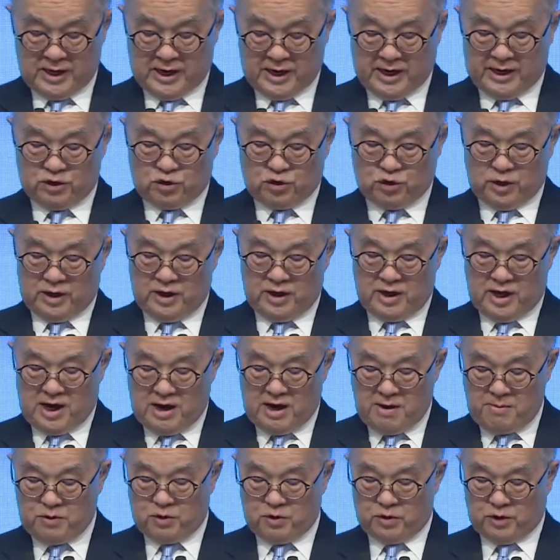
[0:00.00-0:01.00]
and to
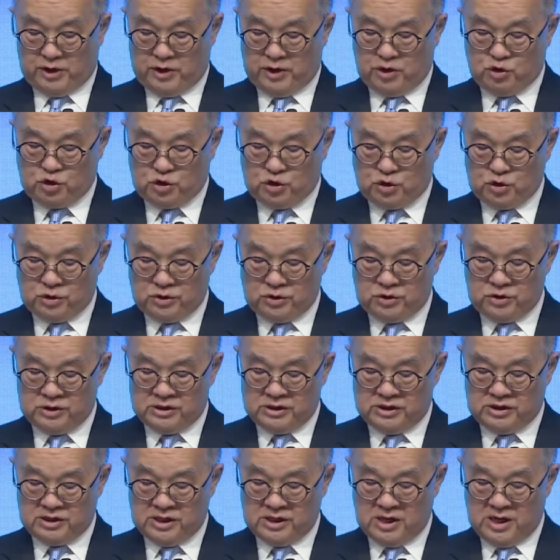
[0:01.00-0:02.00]
enable the
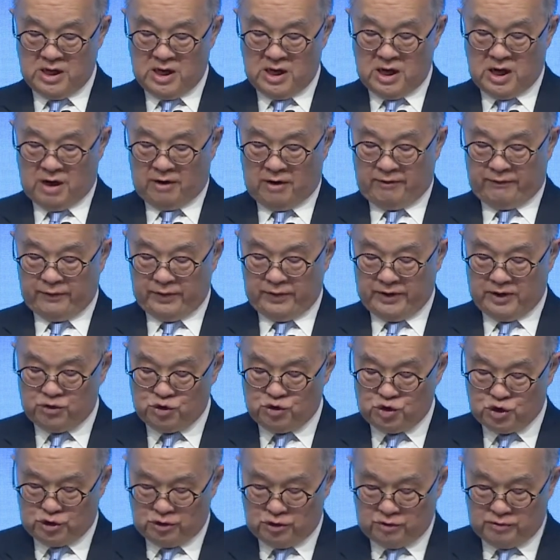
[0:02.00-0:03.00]
issuance of
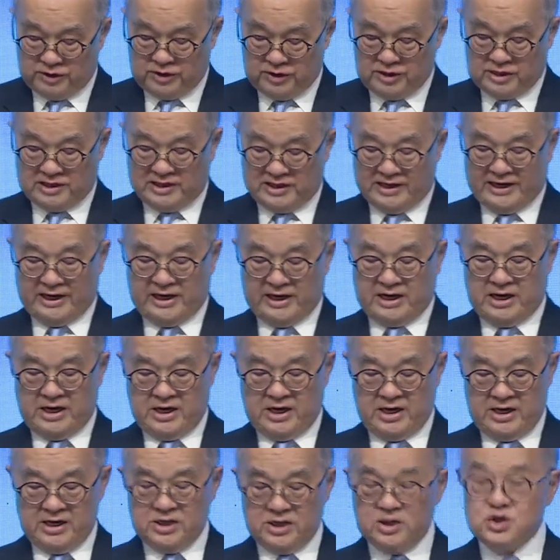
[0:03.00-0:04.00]
insurance-linked
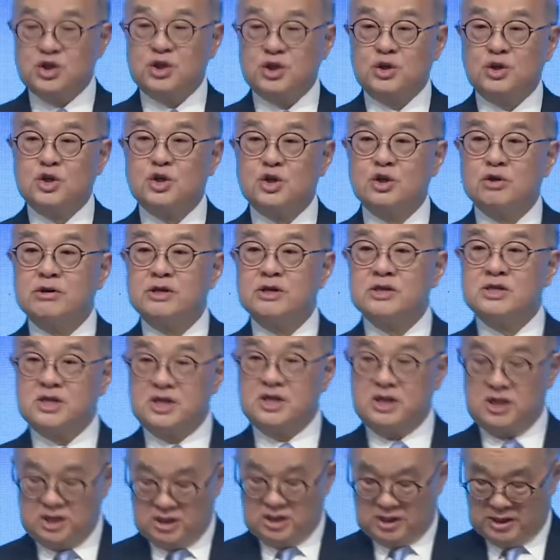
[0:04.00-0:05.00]

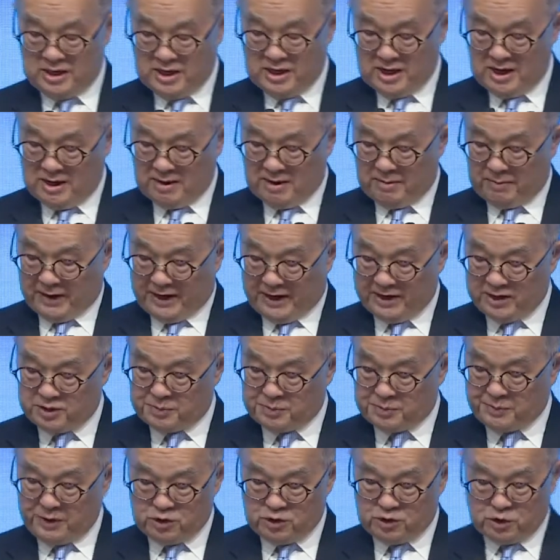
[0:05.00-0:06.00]
securities by
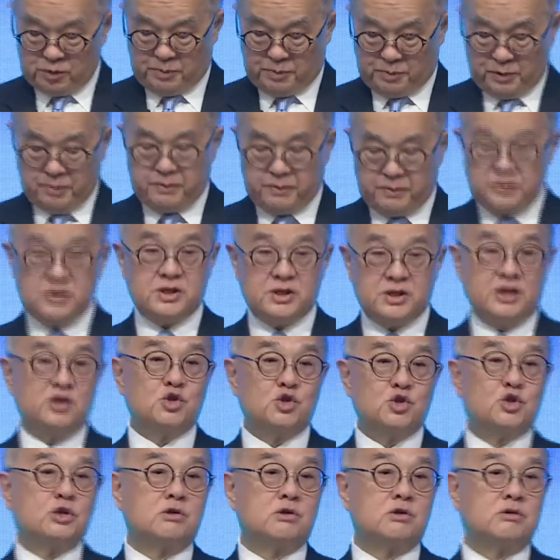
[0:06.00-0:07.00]
special purpose
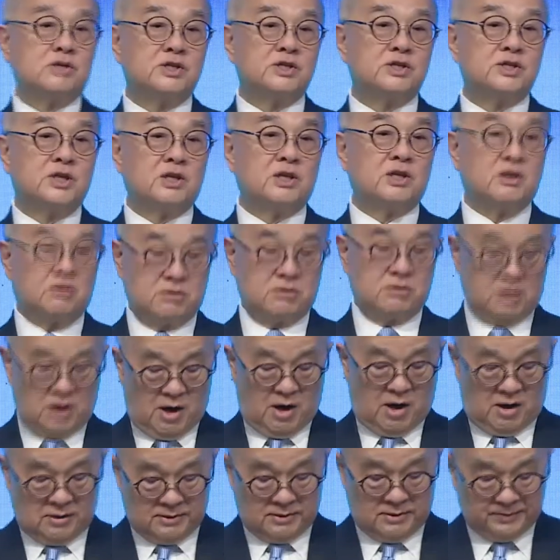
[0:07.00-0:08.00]
insurers in Hong
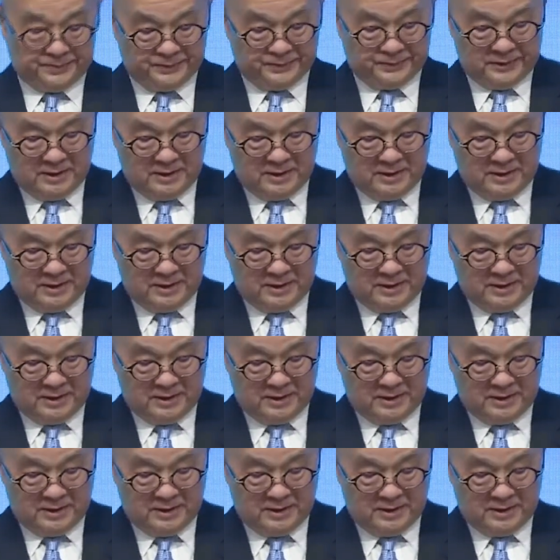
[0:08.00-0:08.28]
Kong.